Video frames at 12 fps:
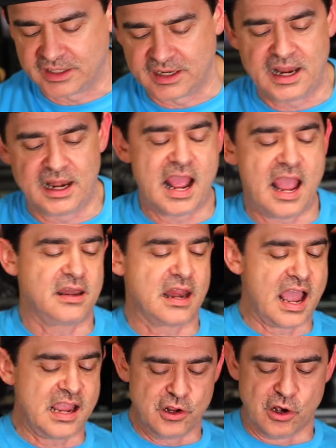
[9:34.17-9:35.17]
And
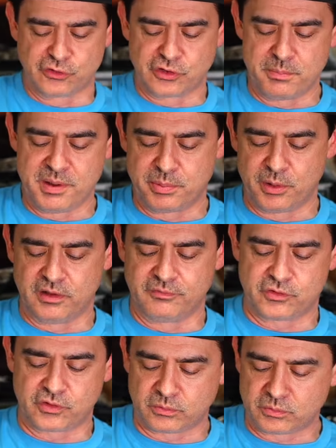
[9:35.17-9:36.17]
I know some people
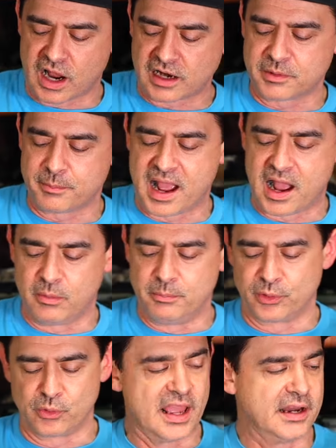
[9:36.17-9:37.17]
have talked
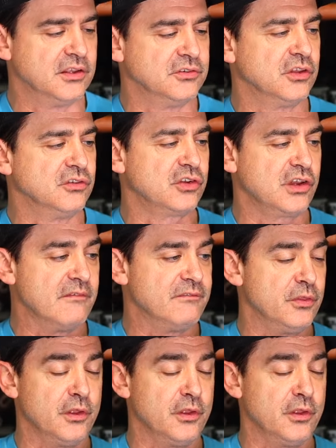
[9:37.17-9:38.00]
about Berettas and stuff,